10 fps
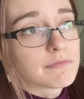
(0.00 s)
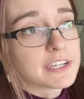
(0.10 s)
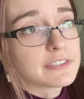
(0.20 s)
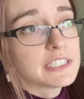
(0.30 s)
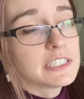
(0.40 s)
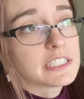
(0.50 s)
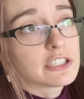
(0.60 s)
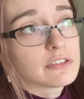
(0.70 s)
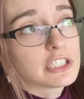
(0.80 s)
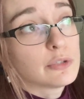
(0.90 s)
very
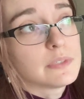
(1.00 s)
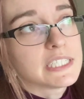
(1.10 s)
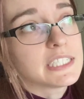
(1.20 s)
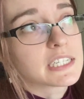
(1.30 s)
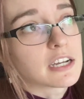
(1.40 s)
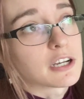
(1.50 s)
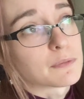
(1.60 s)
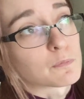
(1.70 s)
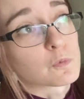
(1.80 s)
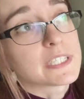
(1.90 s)
unique
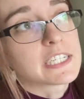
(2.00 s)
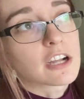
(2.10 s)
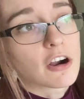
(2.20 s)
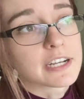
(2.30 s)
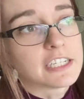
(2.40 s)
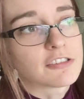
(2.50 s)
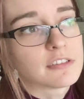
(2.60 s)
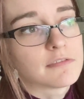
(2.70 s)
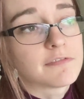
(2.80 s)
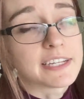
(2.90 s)

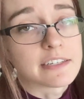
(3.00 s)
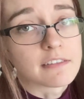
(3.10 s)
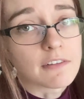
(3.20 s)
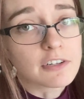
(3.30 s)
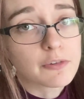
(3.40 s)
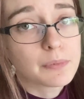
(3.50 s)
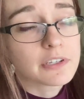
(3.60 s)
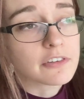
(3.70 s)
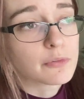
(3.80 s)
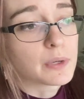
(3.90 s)
reincarnation fated lovers
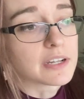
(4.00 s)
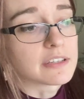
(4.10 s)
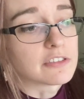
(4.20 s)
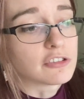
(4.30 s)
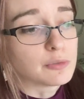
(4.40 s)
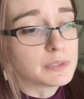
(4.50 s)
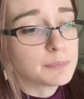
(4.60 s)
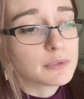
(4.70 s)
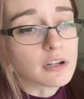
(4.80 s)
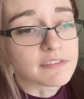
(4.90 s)
books where these two
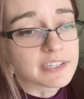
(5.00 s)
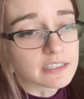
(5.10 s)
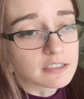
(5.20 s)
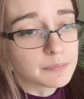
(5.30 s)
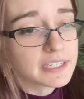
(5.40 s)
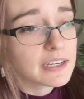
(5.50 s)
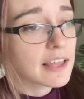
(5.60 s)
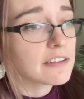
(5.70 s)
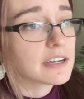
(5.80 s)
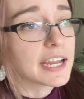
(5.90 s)
people are fated to be
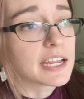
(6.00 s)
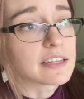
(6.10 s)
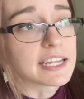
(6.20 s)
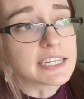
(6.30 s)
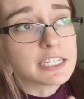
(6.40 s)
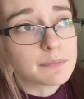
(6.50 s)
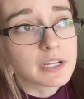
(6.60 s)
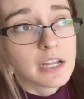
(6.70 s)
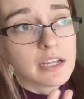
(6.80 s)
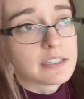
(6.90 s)
together and they keep
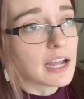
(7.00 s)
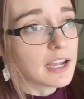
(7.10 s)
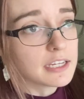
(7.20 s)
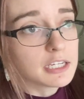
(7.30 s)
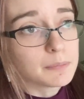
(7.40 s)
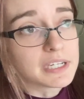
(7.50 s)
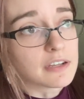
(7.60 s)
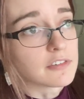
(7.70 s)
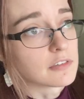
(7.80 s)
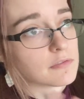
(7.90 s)
dying
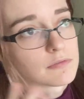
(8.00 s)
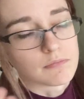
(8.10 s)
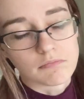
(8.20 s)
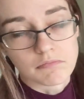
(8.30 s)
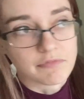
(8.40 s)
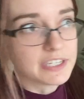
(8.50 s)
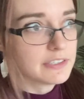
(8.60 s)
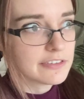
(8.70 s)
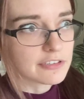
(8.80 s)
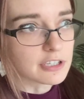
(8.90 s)
because of
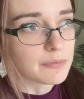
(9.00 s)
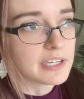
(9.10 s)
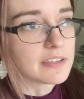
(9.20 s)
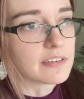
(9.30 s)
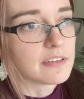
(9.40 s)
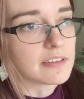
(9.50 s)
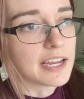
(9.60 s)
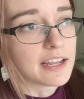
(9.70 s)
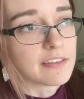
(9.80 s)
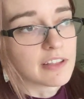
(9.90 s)
various circumstances
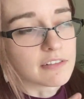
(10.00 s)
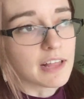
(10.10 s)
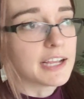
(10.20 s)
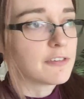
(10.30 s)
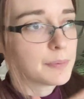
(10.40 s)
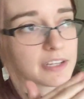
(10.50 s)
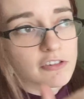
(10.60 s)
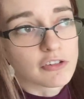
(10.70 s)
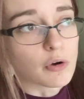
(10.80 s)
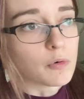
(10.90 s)
and their
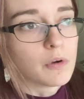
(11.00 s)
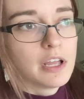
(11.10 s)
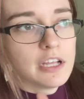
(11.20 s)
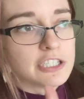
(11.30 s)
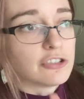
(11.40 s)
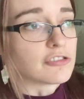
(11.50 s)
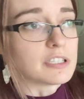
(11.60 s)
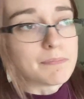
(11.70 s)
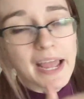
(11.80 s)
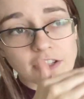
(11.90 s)
lifespans don't
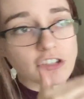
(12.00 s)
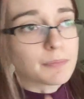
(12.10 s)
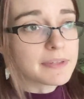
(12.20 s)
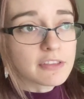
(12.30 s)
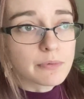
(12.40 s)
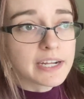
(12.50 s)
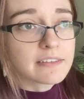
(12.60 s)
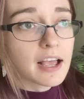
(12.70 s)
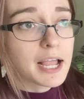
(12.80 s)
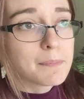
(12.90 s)
usually match up at the right
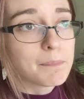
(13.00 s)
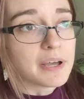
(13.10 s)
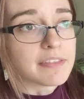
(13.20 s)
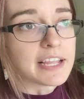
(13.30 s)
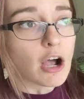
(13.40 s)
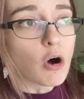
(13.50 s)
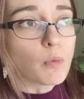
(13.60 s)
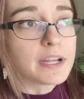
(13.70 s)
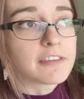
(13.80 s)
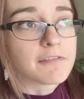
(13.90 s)
time, but they
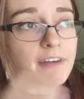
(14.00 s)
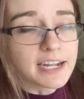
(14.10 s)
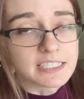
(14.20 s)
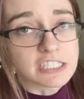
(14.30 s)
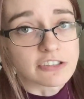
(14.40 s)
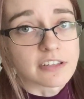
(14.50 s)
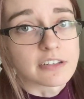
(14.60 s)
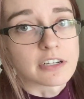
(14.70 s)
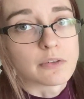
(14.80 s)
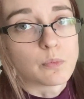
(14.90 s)
always find each
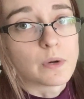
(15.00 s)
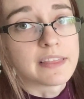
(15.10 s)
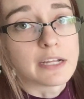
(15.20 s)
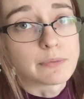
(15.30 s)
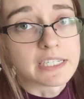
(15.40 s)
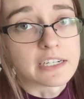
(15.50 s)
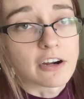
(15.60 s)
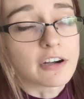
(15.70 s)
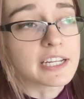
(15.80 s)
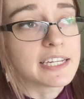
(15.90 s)
other when they
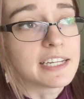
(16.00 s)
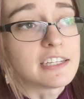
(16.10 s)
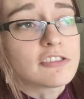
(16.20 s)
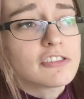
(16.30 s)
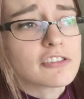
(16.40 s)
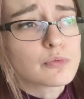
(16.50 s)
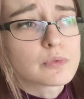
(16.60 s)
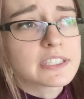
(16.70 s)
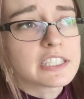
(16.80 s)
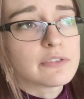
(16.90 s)
reincarnate, and it's just a
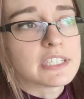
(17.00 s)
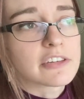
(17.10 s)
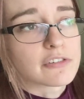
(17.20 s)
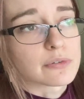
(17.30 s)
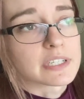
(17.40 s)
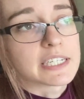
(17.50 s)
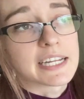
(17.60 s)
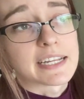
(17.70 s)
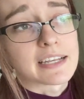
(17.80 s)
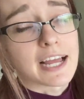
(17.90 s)
really unique story
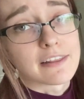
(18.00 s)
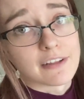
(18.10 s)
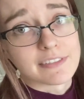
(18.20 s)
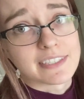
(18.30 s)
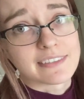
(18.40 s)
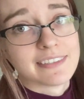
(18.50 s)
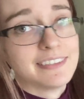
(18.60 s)
and I love it.